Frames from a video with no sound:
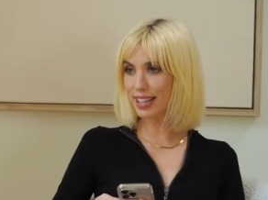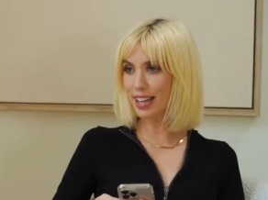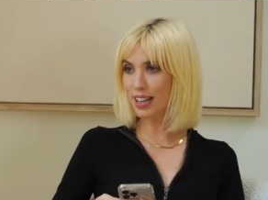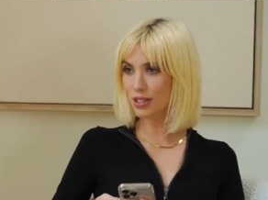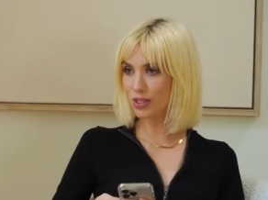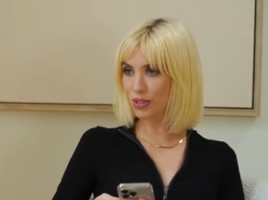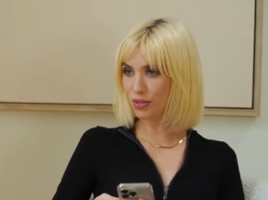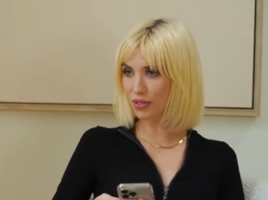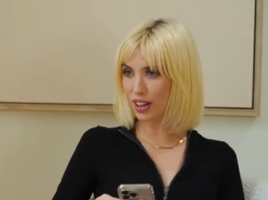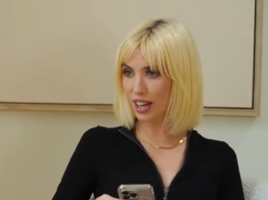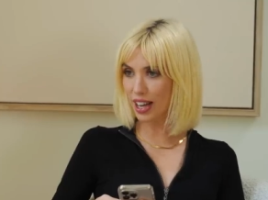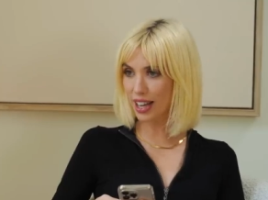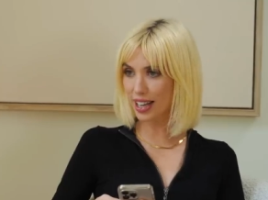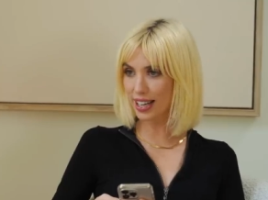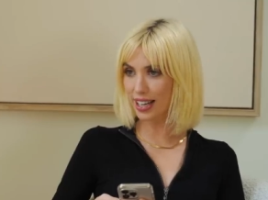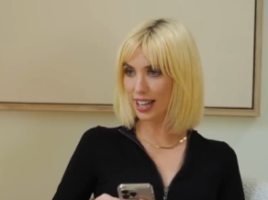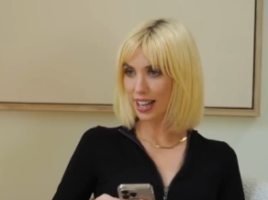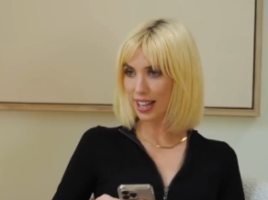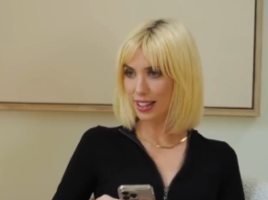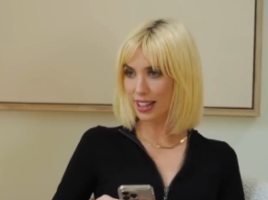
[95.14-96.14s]
sounds
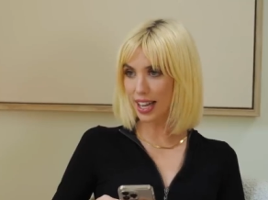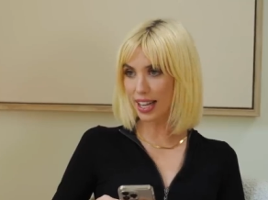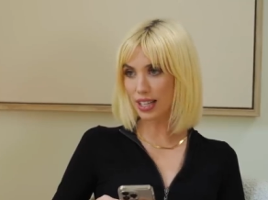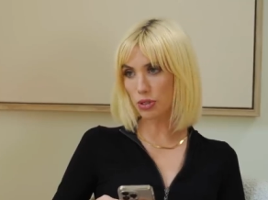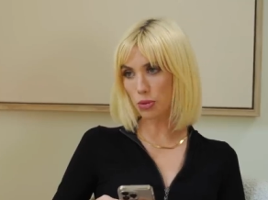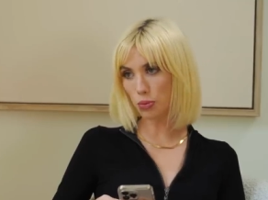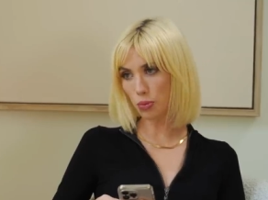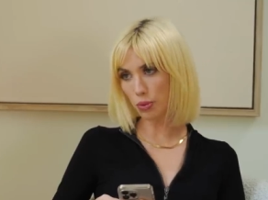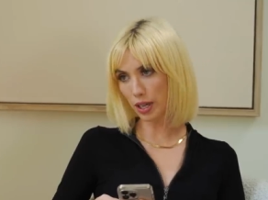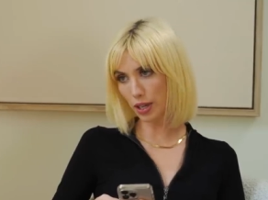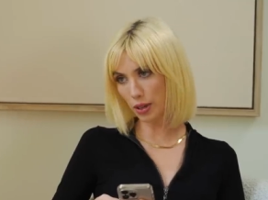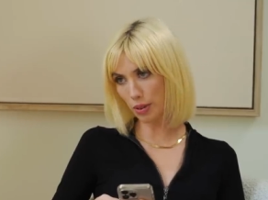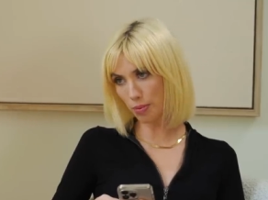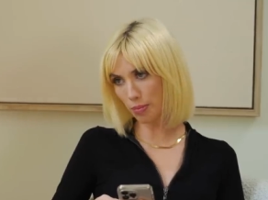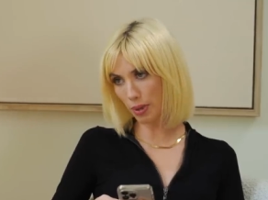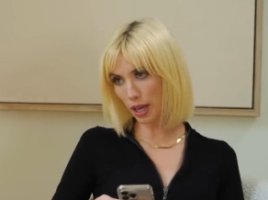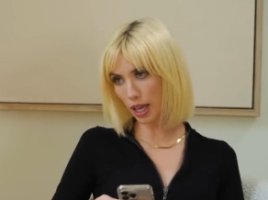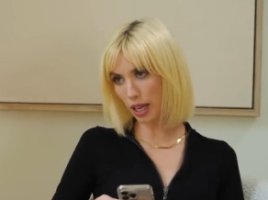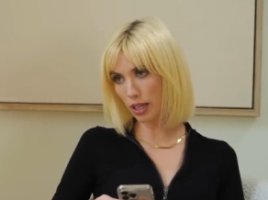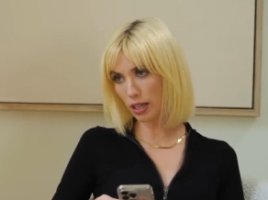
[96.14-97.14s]
fun. That's real
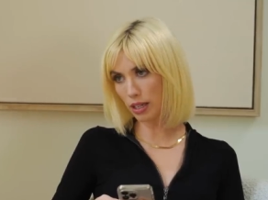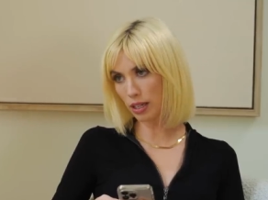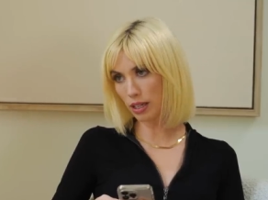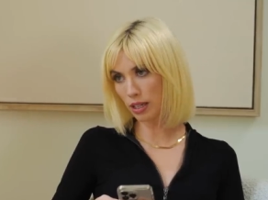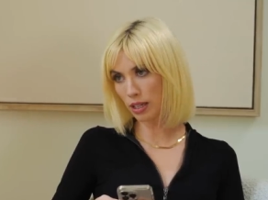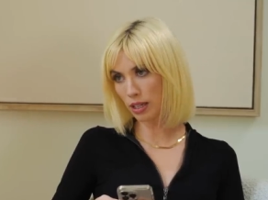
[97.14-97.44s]
meat.